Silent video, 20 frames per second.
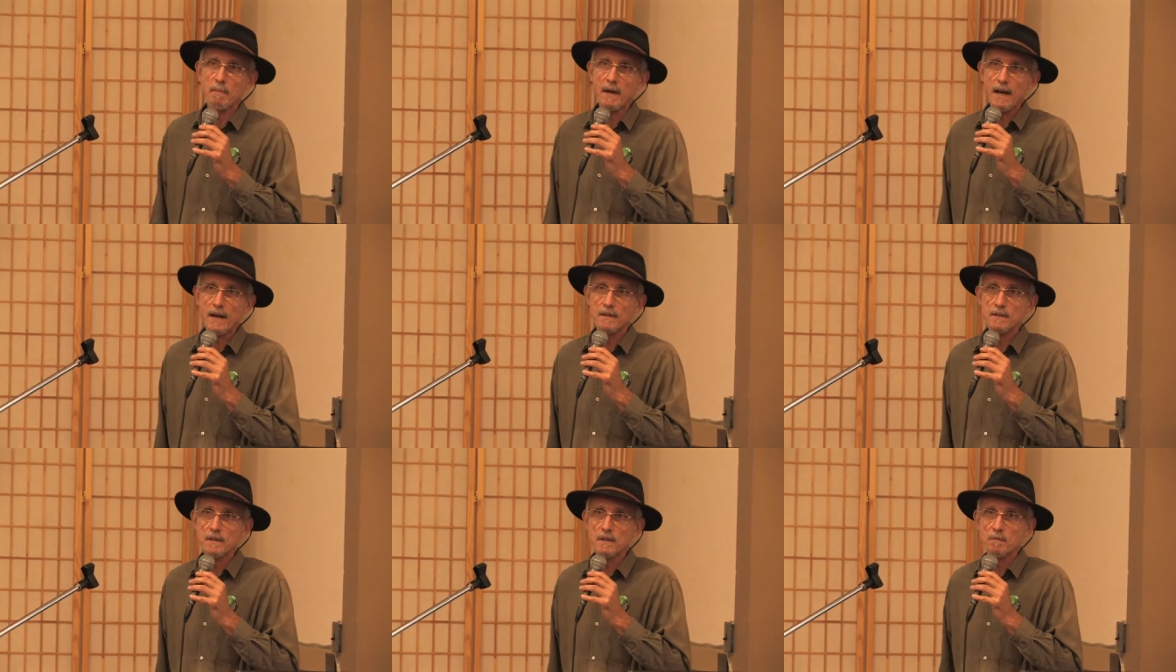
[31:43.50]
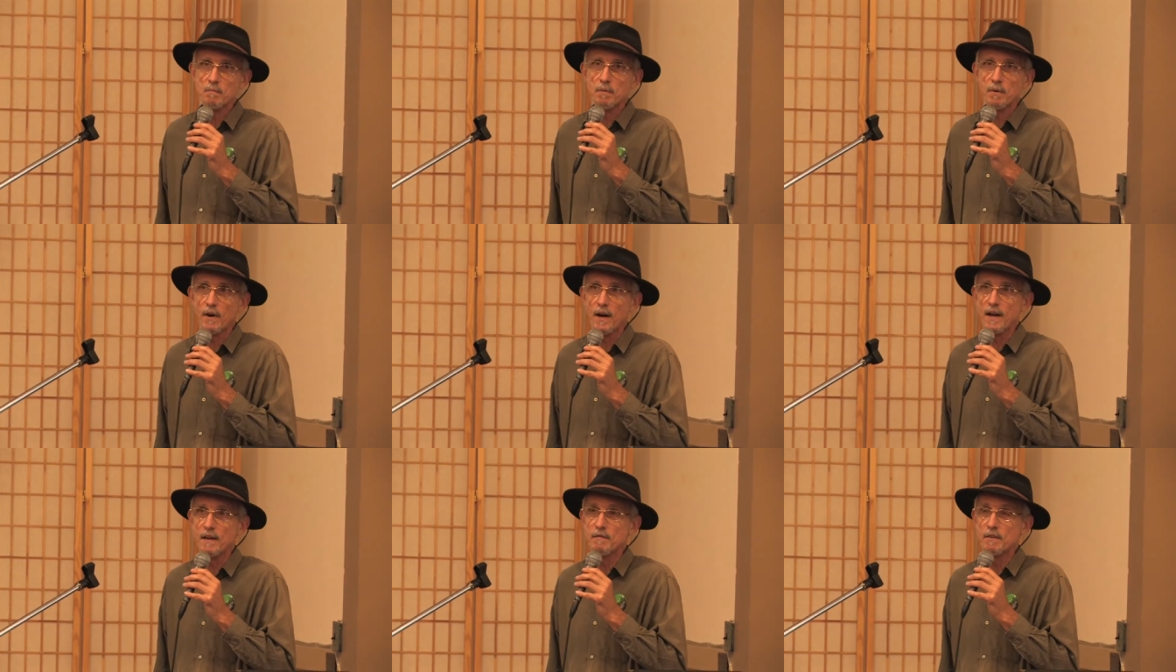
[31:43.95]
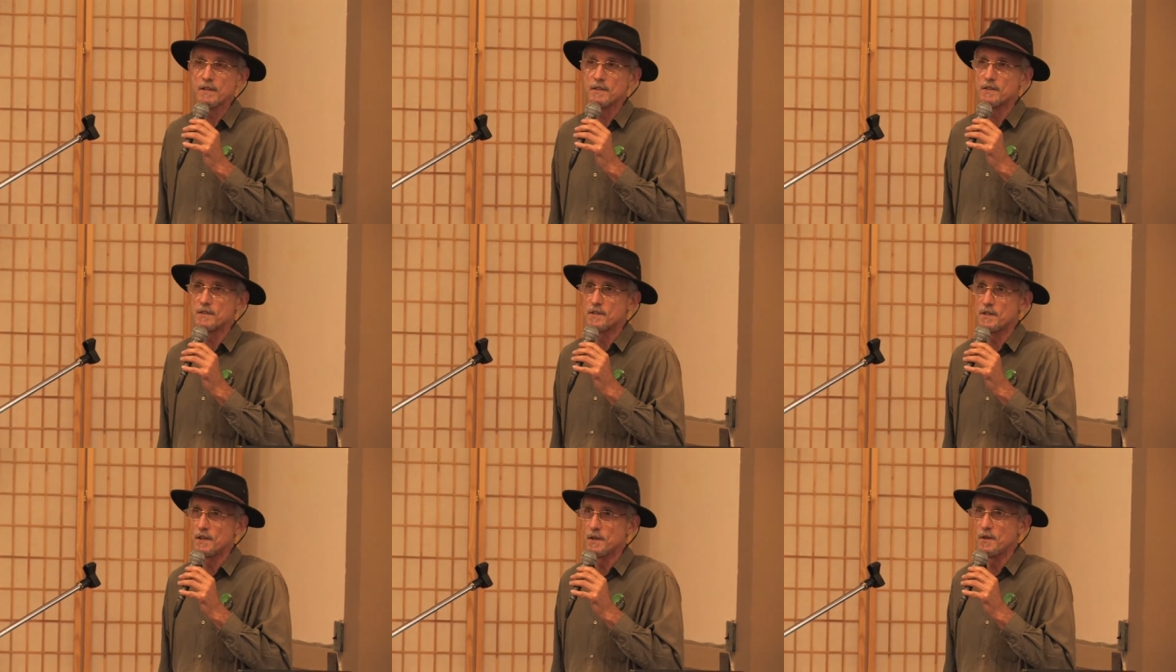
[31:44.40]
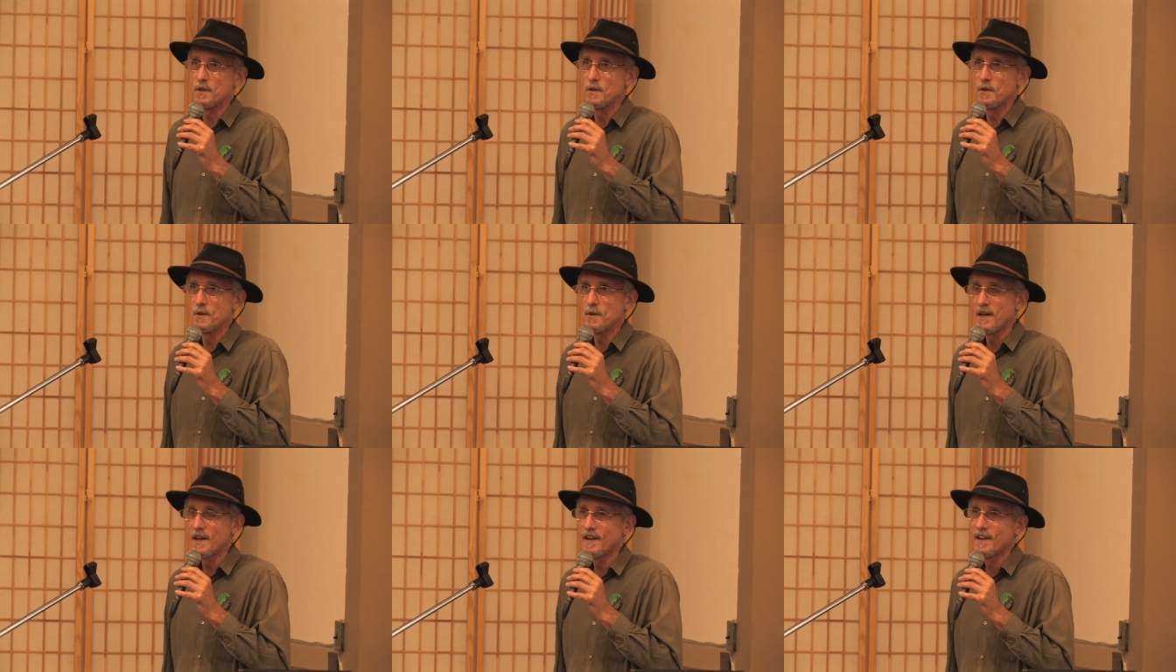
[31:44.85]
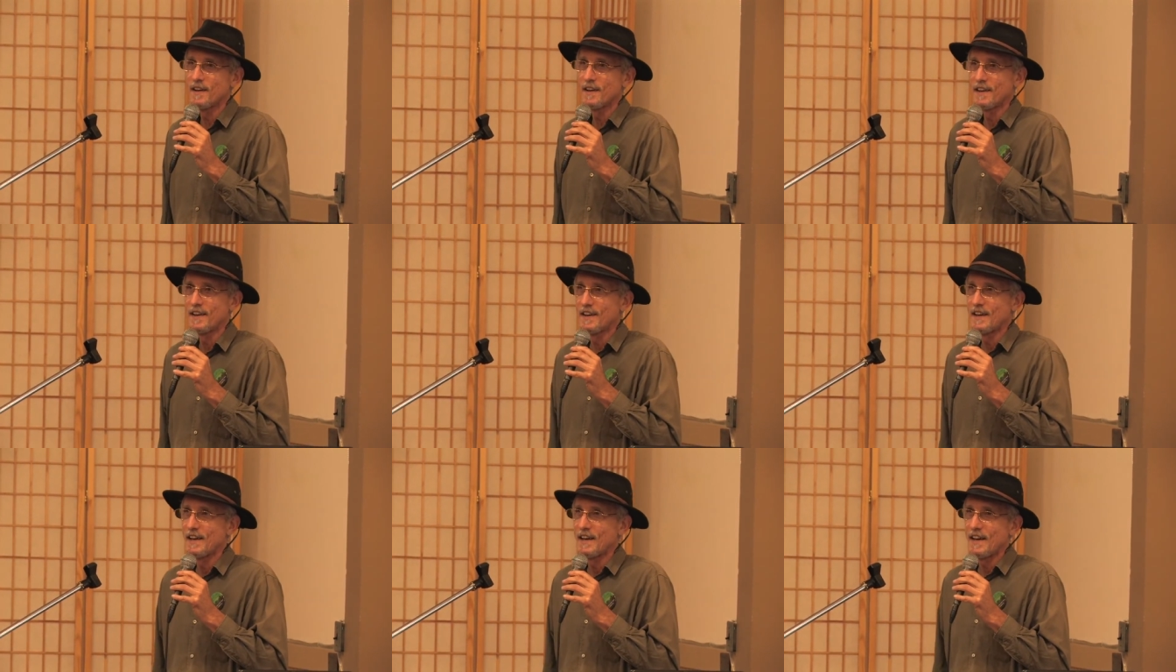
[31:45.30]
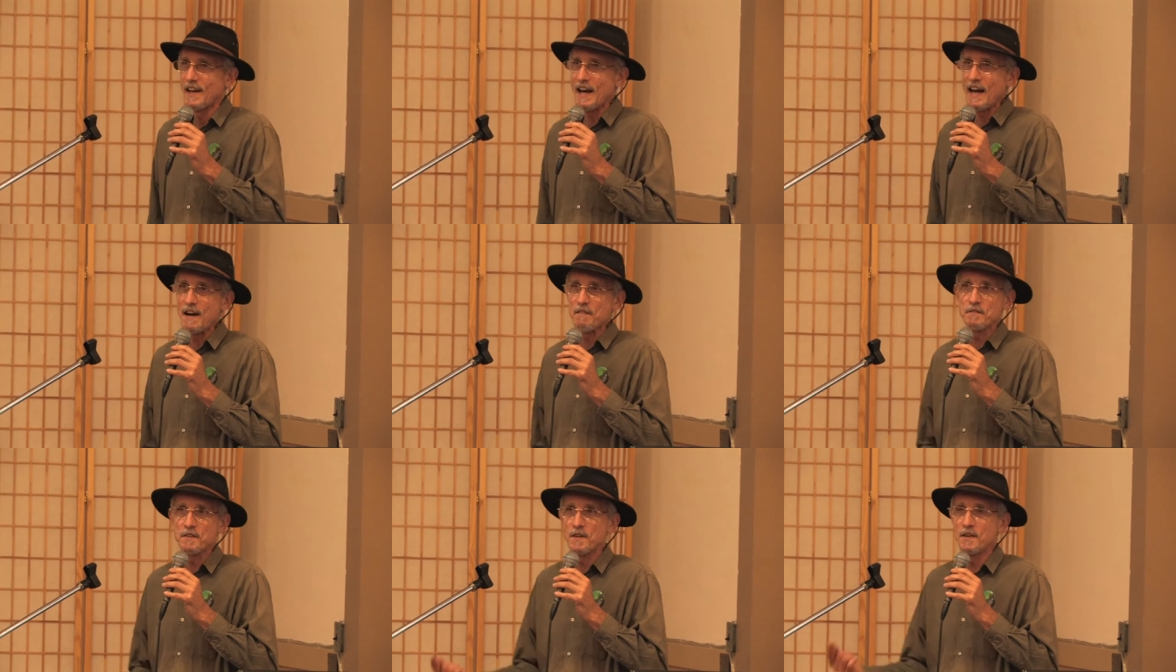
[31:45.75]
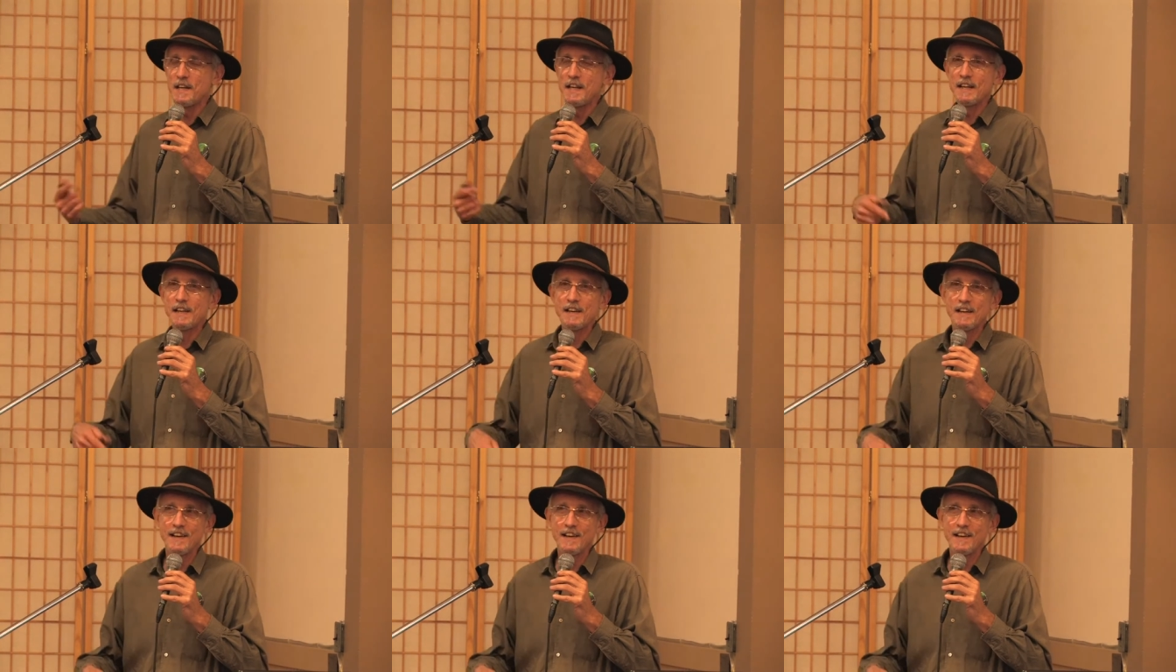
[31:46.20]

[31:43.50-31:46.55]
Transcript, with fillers: abandoned private zoo after he,